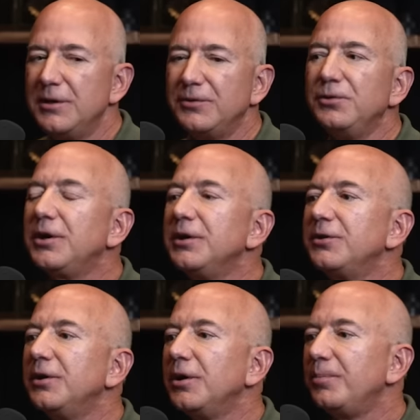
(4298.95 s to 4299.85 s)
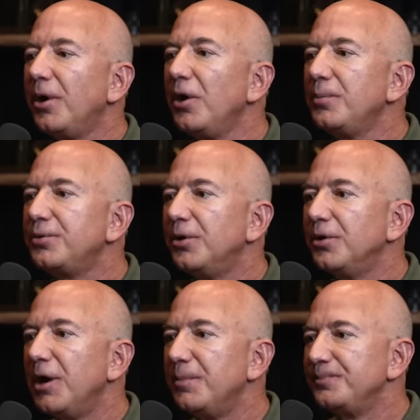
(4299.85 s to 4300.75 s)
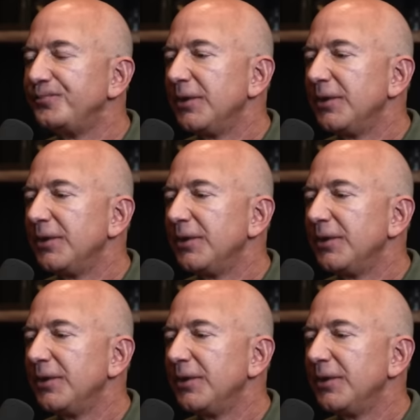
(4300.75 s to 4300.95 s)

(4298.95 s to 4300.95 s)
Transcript: you look at the Apollo program,